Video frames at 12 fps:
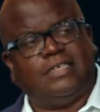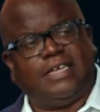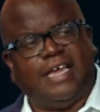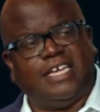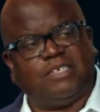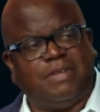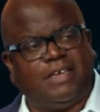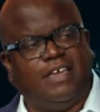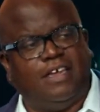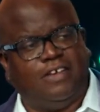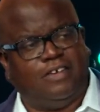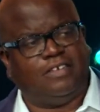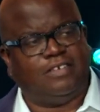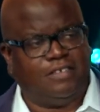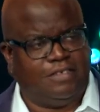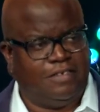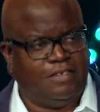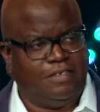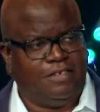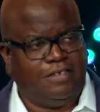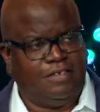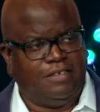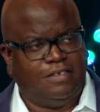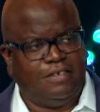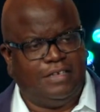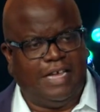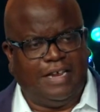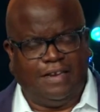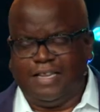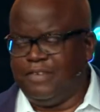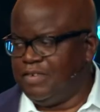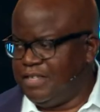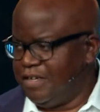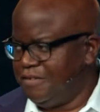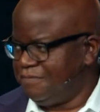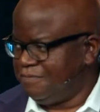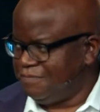to cast my care and to leave it there.